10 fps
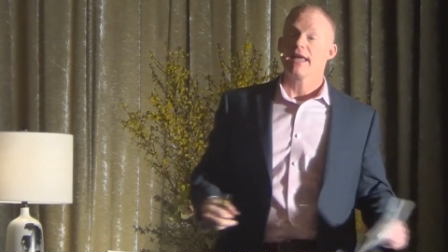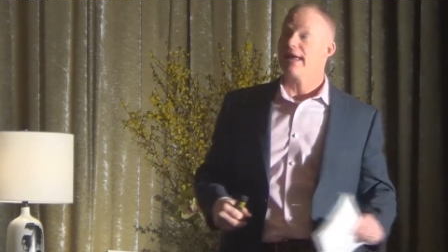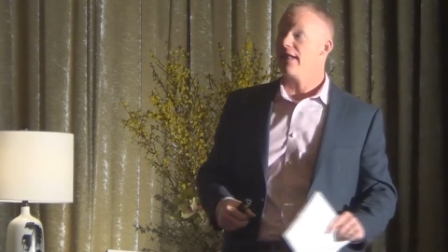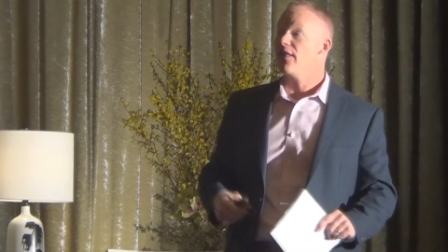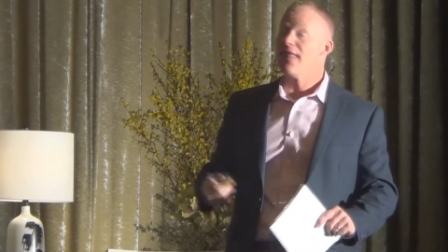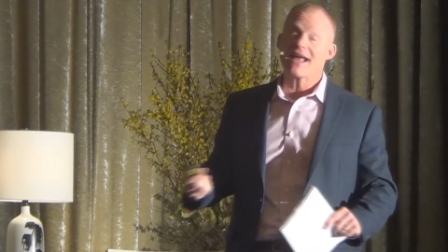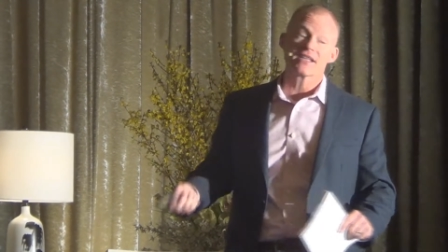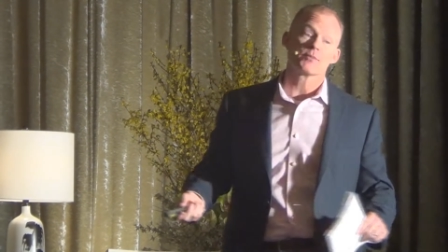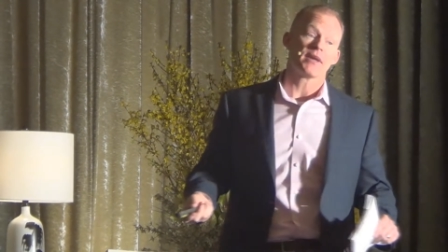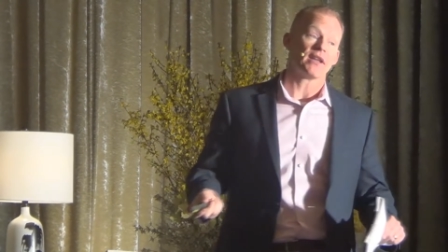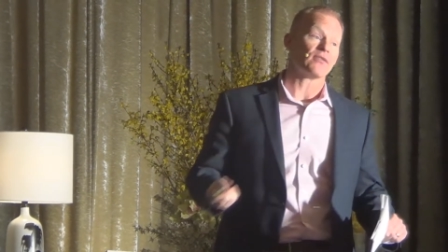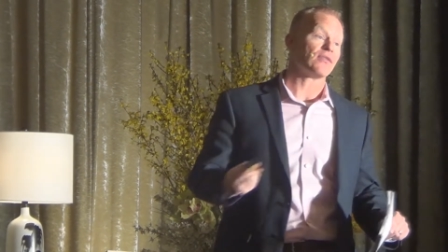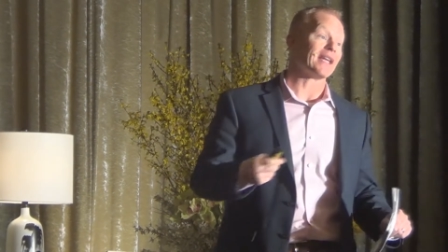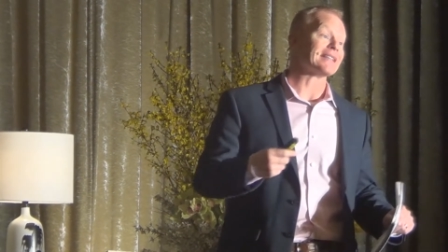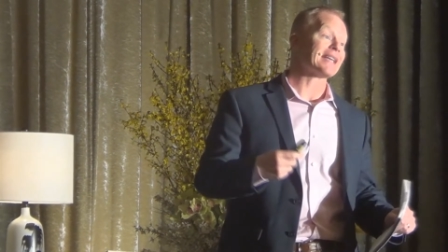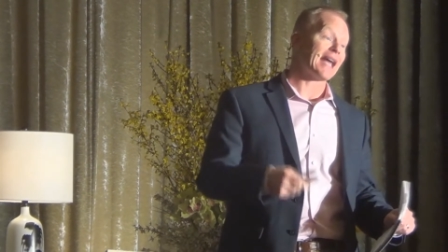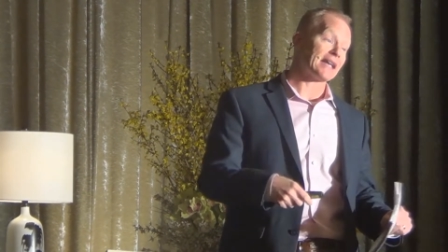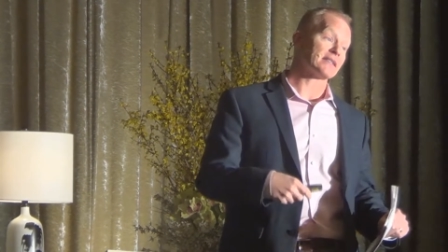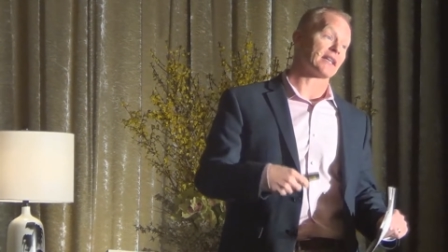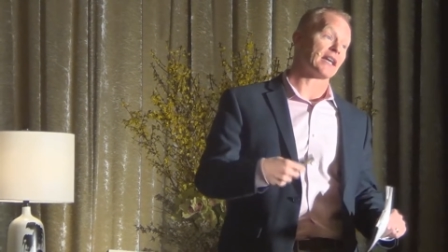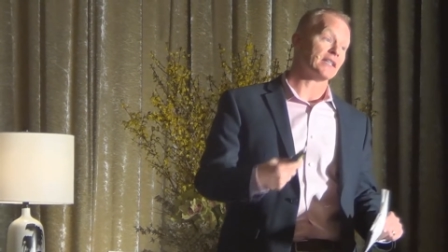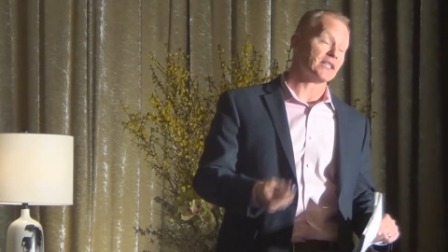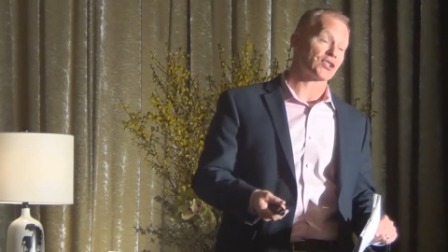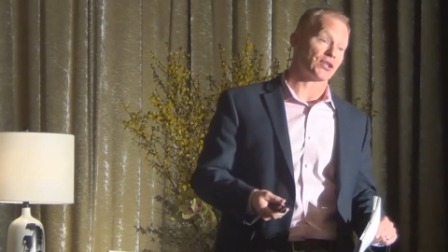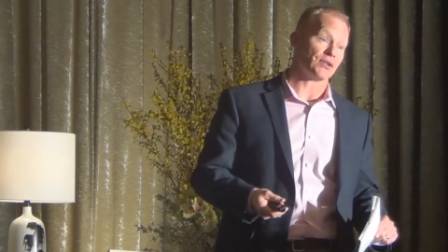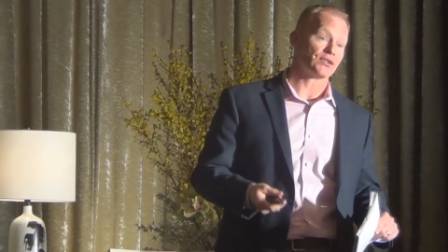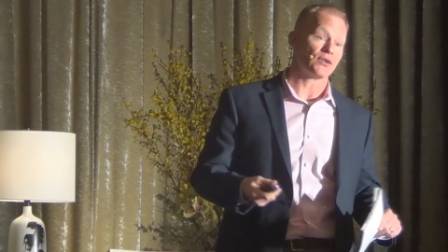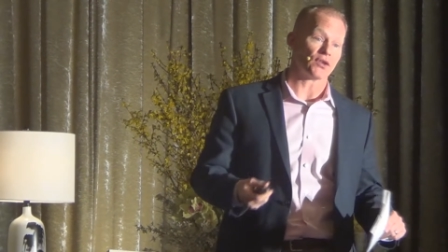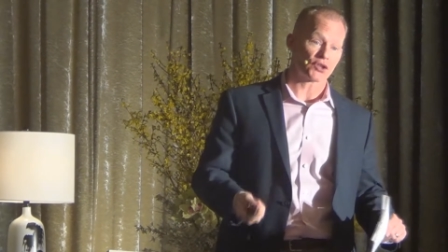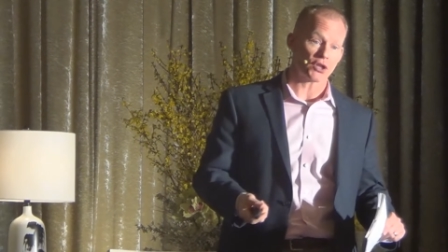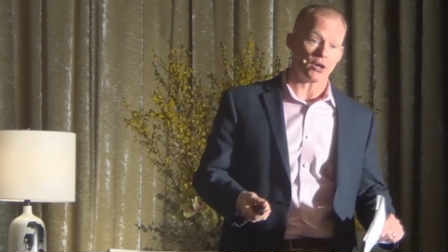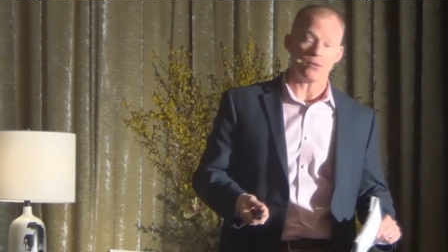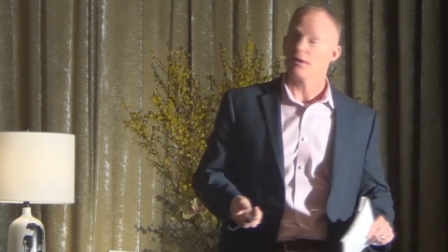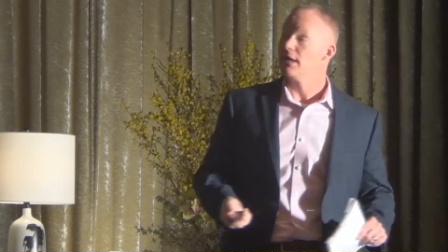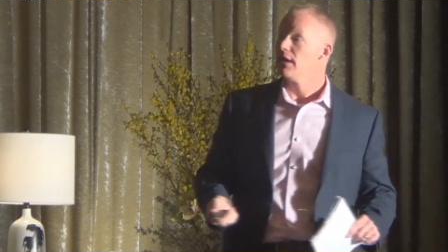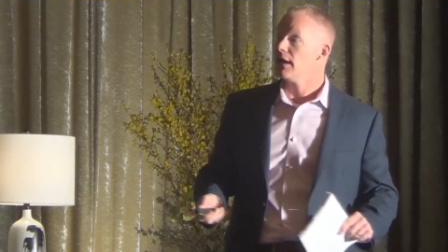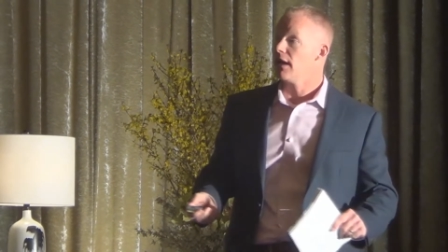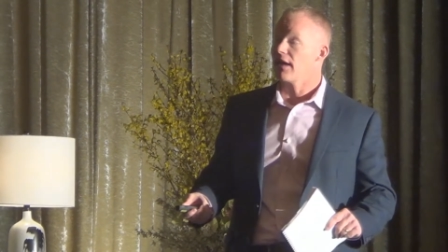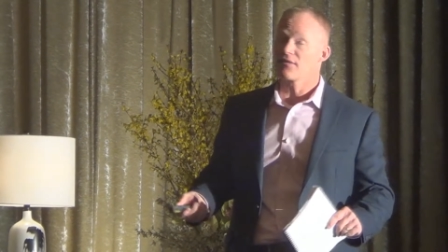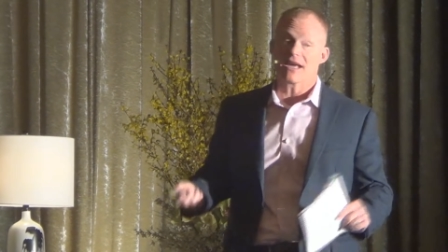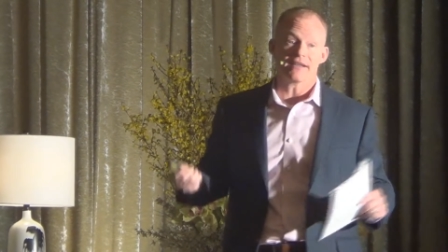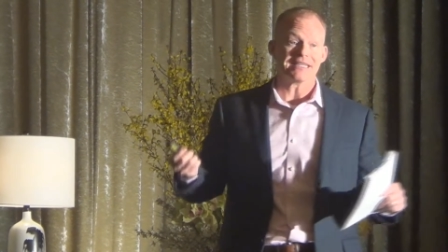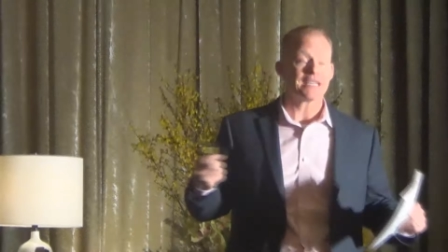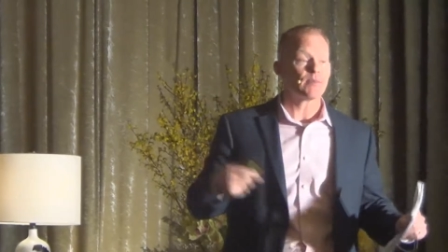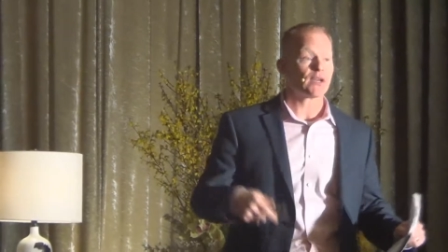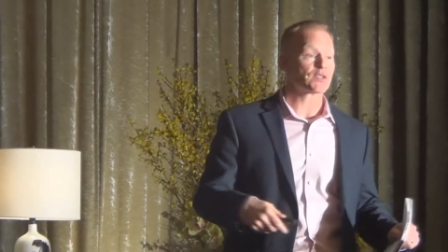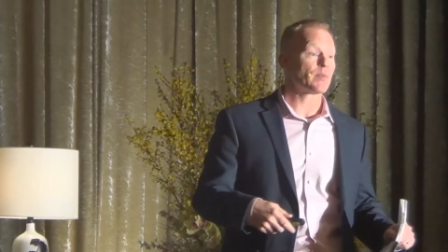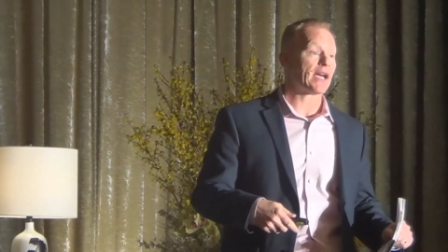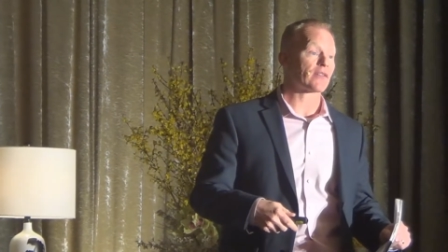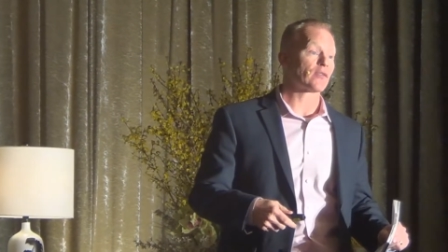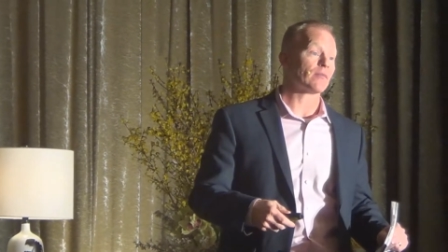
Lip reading: And that has been a fantastic addition to the show. I've gotten emails back